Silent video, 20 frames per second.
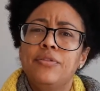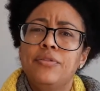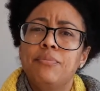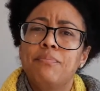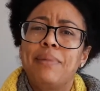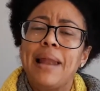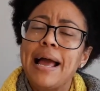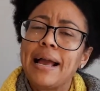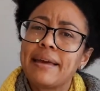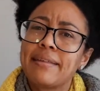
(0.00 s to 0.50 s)

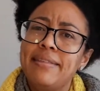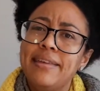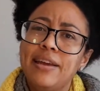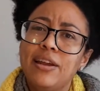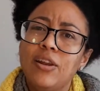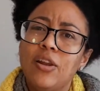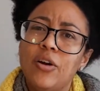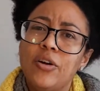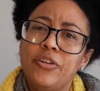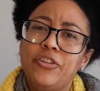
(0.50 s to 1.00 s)
Black
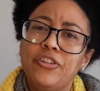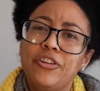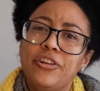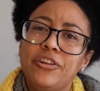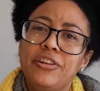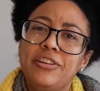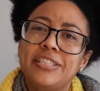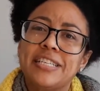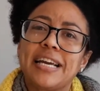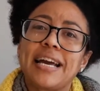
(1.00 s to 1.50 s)

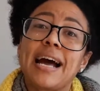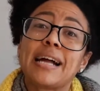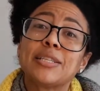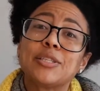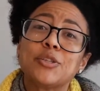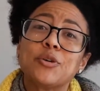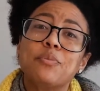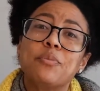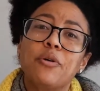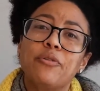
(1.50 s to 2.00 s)
theologian
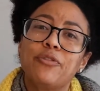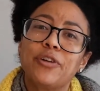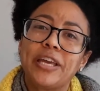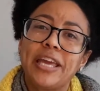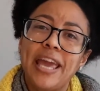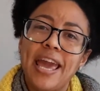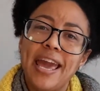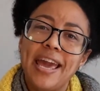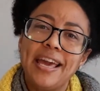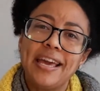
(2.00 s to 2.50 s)
Takatso
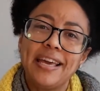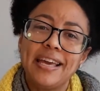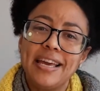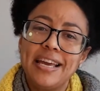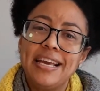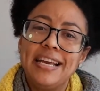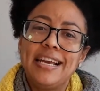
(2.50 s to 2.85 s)
Mofa-King